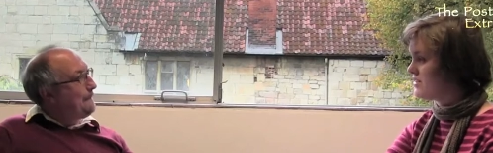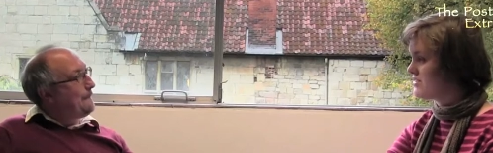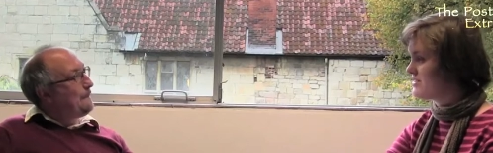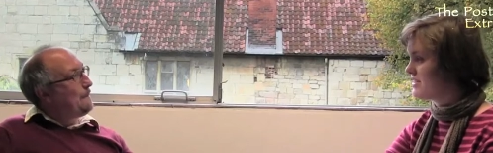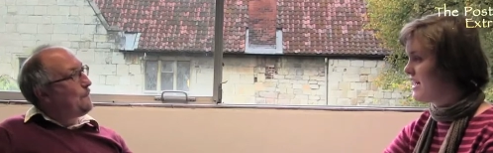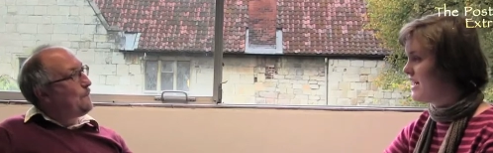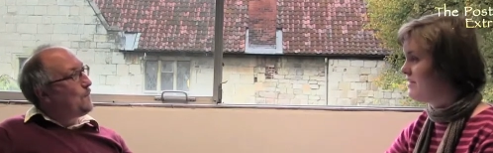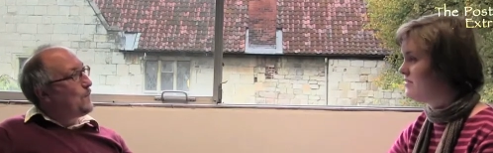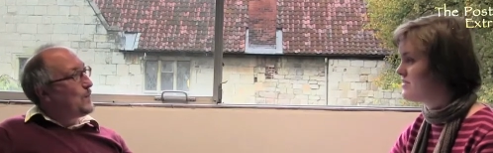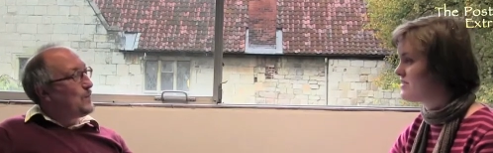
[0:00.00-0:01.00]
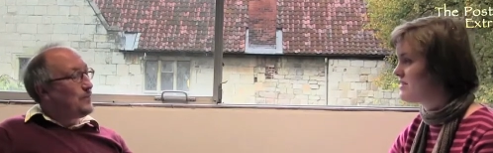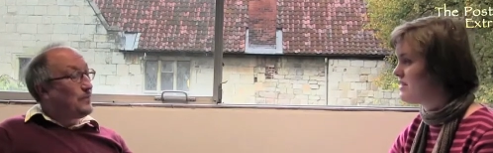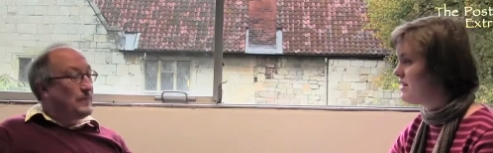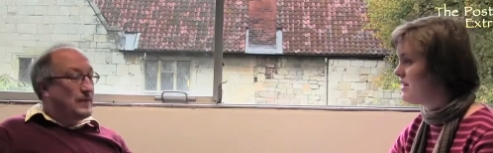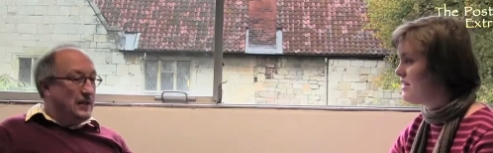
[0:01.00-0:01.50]
Speaker 1: art in the caves?
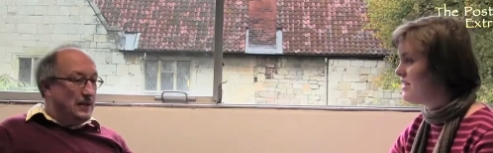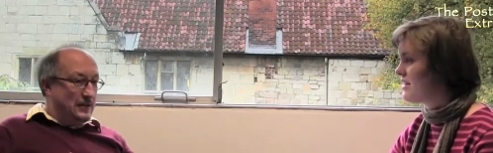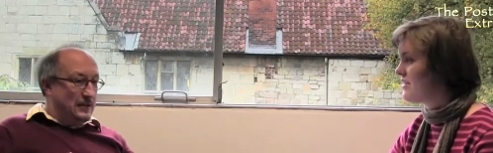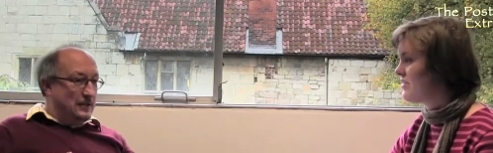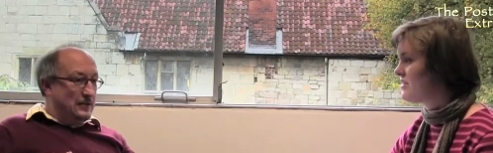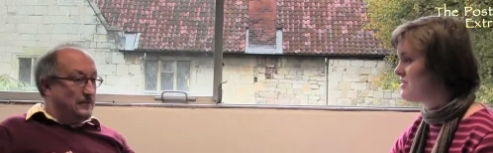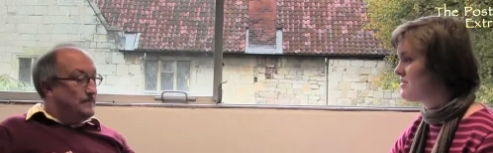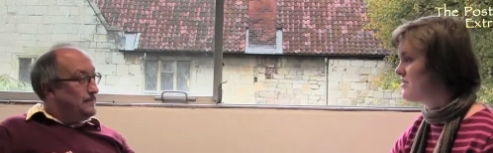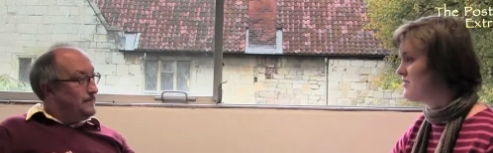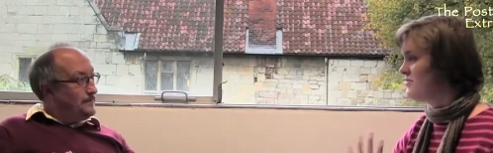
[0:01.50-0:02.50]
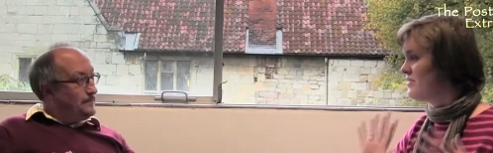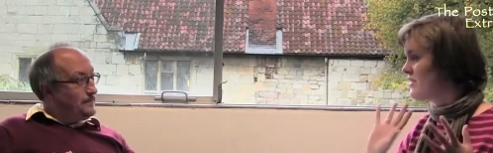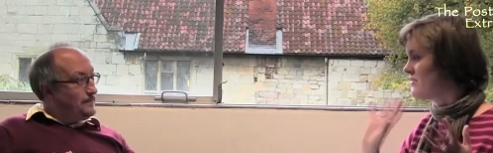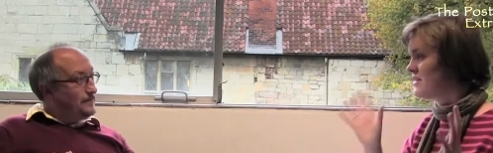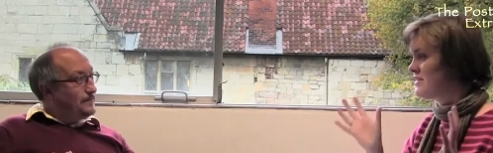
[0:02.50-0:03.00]
like, are there any sort of
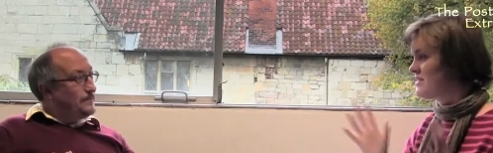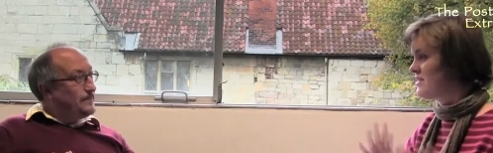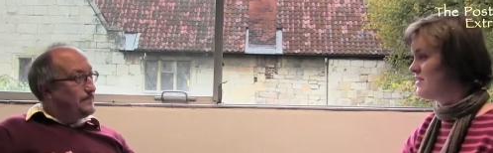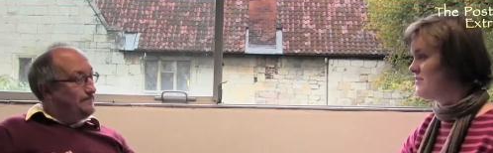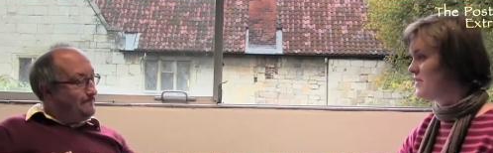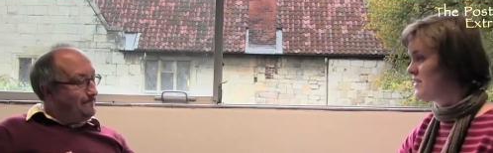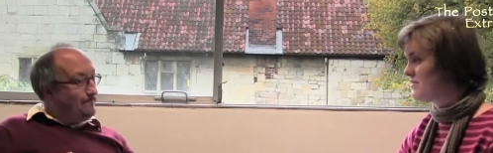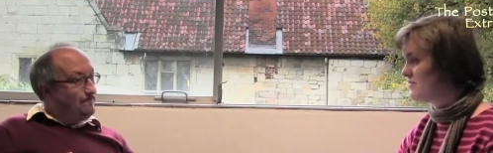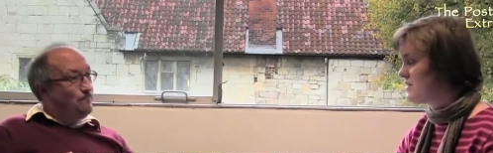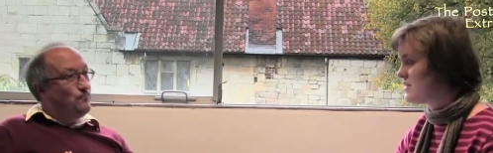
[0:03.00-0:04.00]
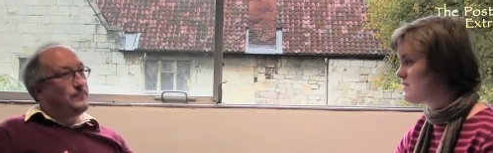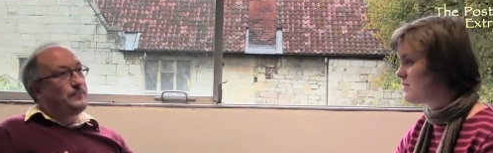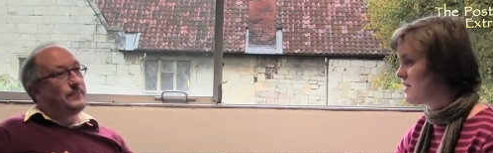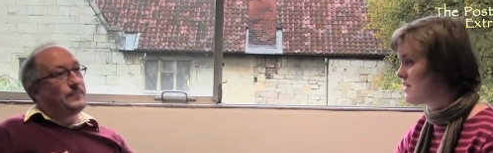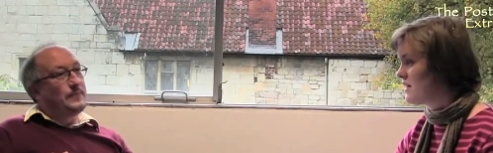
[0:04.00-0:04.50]
theories that might
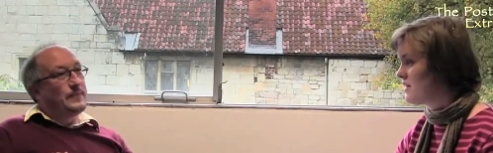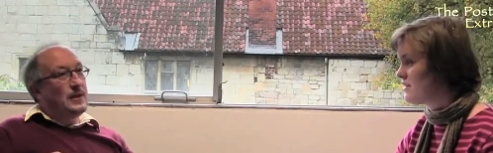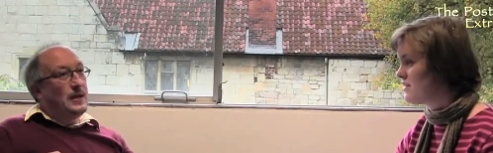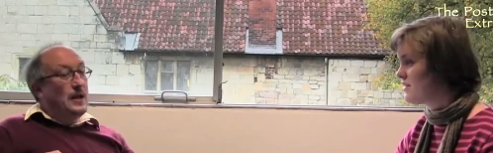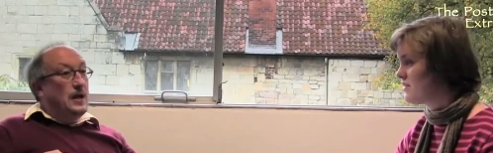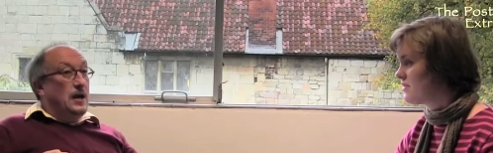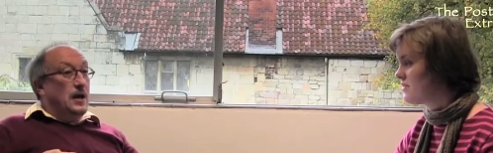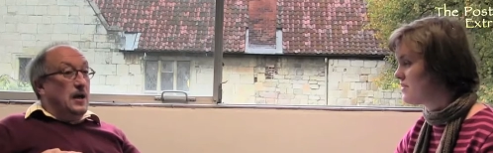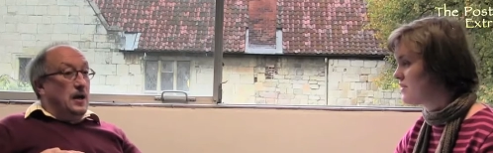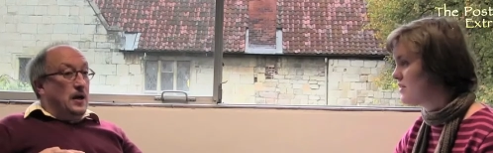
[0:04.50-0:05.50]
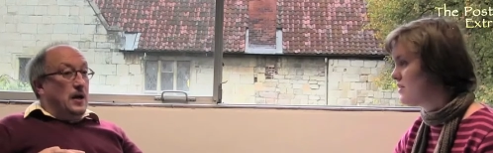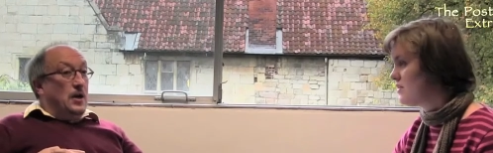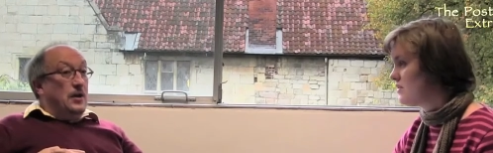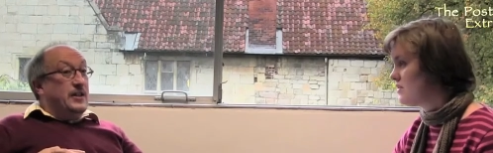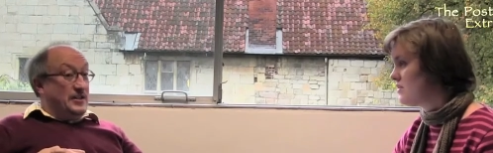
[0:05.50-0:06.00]
explain that?
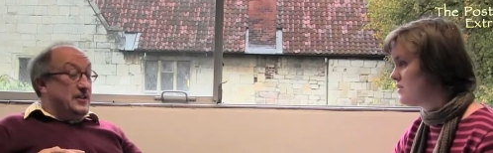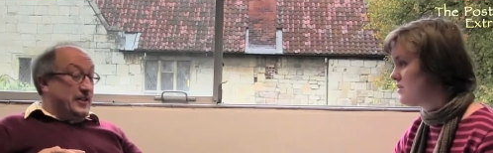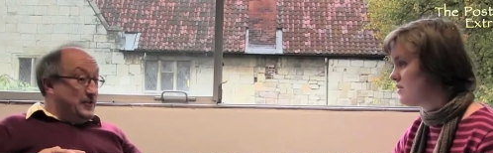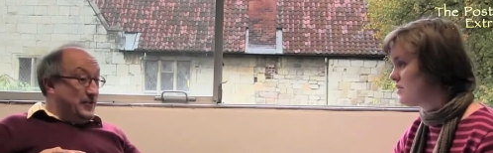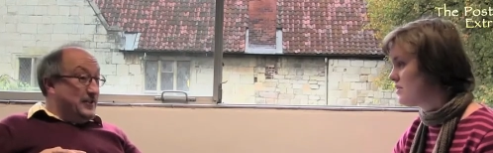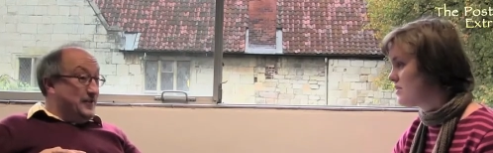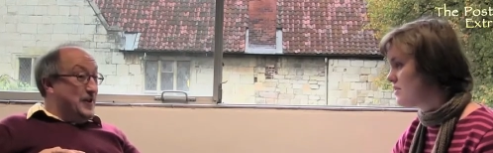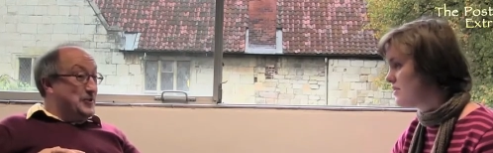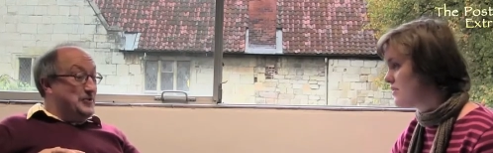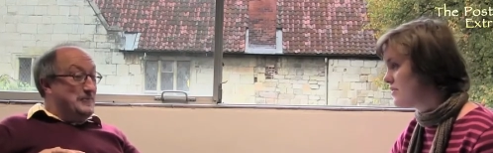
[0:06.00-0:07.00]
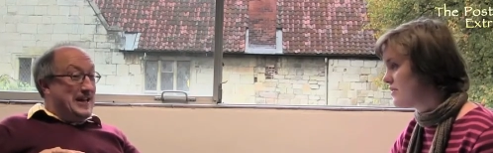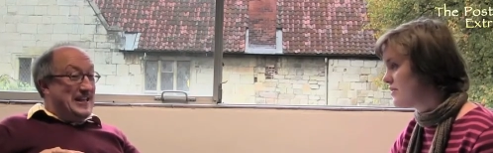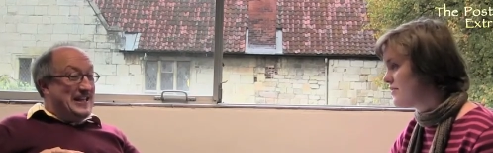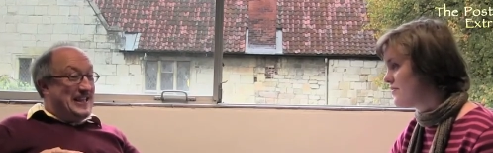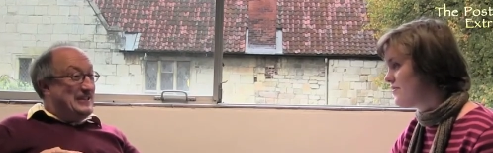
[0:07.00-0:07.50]
Speaker 2: There's, there's, there's far too
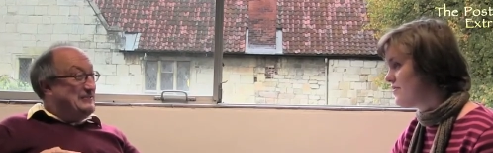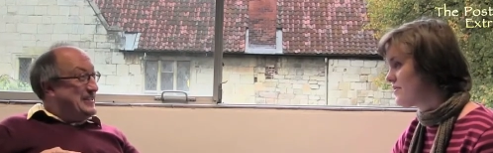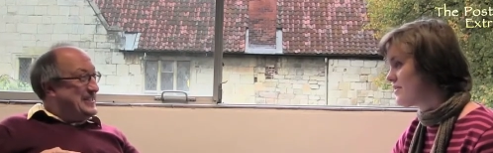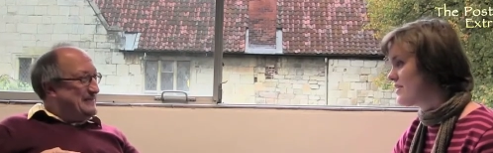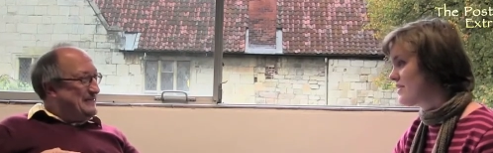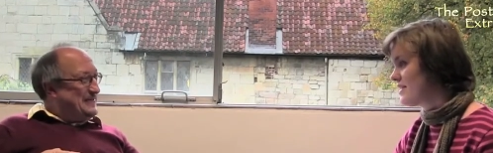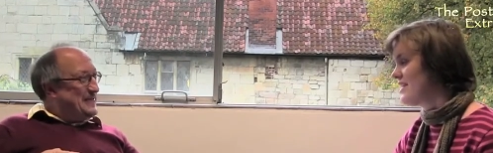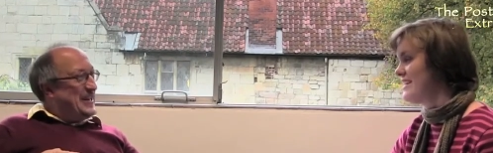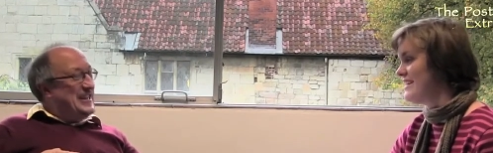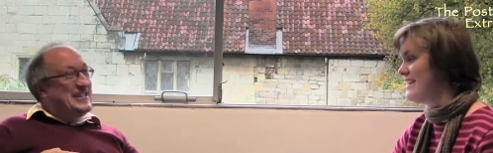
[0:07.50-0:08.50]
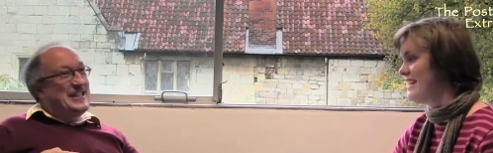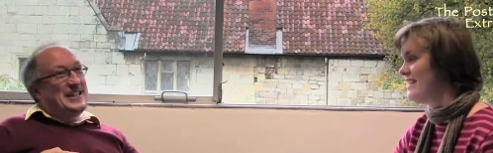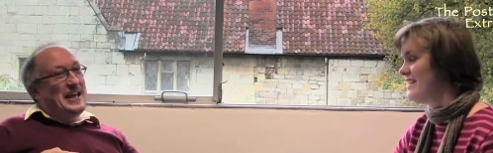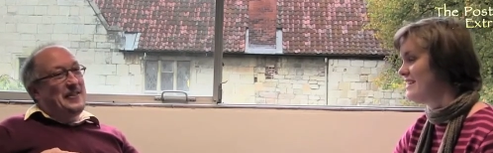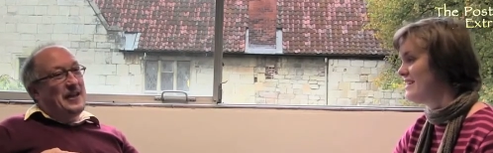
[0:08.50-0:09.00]
many theories, I'm afraid,
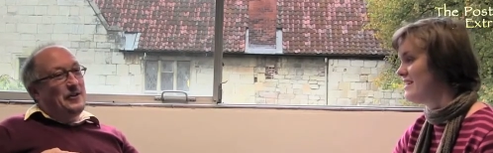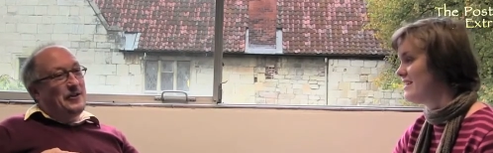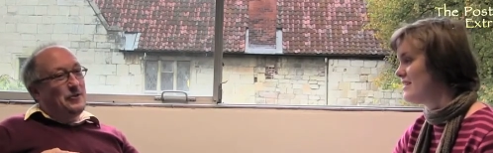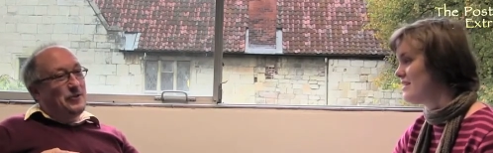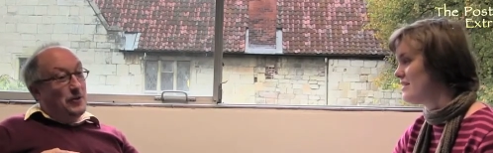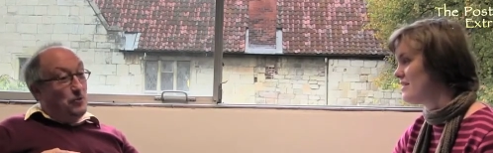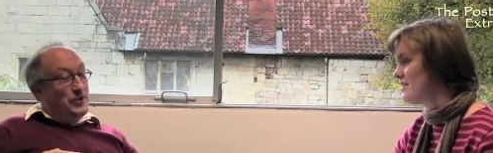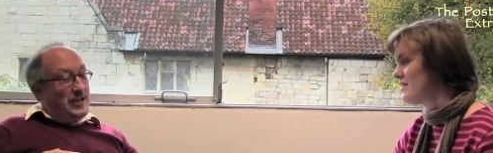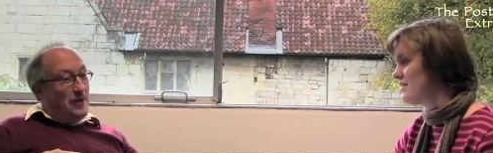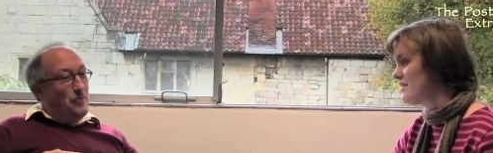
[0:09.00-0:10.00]
and they're, they're, they're, they all share